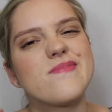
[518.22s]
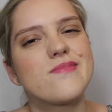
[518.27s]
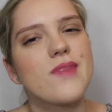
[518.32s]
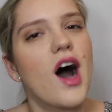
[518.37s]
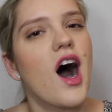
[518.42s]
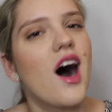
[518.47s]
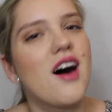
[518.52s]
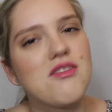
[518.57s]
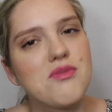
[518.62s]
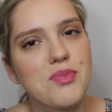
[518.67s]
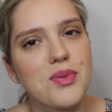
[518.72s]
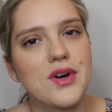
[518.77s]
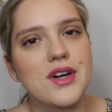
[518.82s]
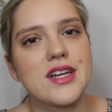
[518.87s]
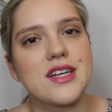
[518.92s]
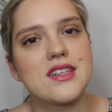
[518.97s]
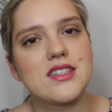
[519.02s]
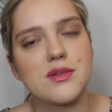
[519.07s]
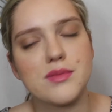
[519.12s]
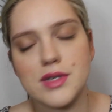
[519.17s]

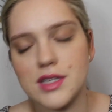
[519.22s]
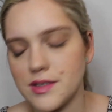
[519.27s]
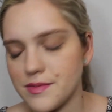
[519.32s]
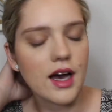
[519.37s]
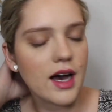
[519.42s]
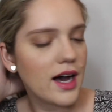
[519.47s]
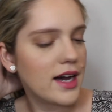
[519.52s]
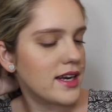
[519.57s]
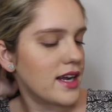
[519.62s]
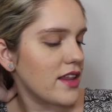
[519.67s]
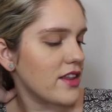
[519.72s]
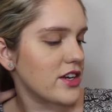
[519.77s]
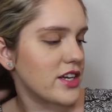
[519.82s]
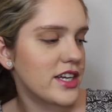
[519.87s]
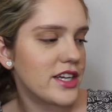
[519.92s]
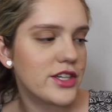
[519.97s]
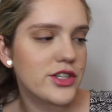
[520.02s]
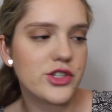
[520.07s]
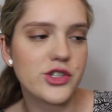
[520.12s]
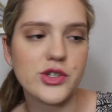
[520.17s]
off-putting to me. Another
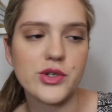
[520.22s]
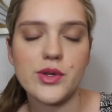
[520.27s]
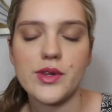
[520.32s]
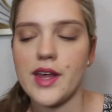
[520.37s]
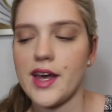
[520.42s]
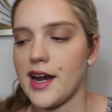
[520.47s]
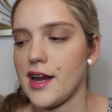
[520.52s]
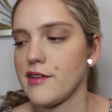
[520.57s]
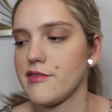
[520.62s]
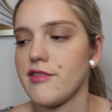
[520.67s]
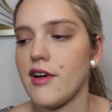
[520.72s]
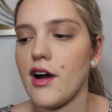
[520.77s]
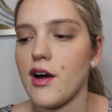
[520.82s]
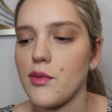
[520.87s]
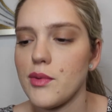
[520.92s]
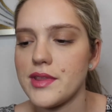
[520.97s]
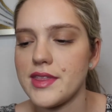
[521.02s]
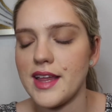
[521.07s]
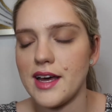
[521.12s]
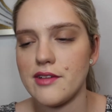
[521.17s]
issue that I
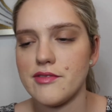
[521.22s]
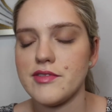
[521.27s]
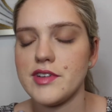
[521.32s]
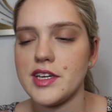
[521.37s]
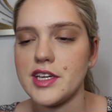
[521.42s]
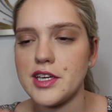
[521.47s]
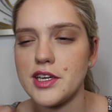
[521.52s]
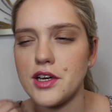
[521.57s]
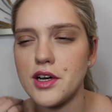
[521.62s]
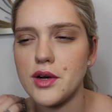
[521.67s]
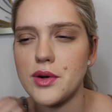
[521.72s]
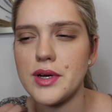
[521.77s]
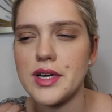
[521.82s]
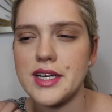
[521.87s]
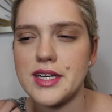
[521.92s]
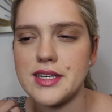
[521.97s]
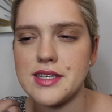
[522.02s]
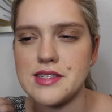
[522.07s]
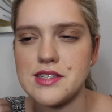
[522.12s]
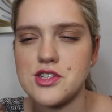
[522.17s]
found with that video
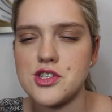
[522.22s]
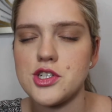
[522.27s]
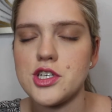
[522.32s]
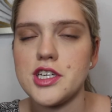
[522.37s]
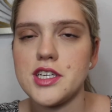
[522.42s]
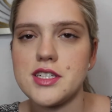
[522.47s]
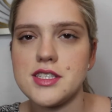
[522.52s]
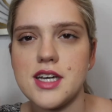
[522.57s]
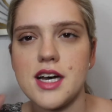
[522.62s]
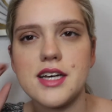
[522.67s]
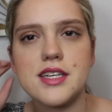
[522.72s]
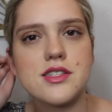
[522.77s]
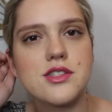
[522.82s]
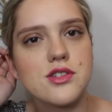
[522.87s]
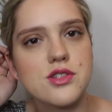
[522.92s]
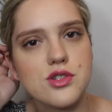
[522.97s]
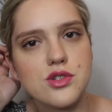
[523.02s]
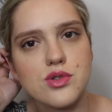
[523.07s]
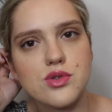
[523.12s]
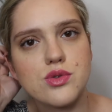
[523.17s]
is she
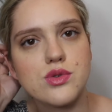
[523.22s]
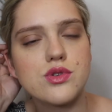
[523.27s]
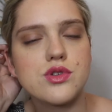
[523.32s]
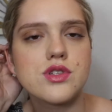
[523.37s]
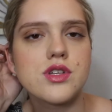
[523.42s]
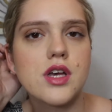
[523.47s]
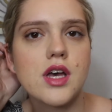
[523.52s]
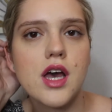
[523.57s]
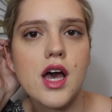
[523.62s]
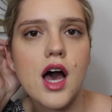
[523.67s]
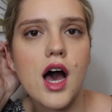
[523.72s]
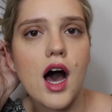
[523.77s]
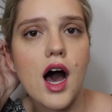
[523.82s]
does use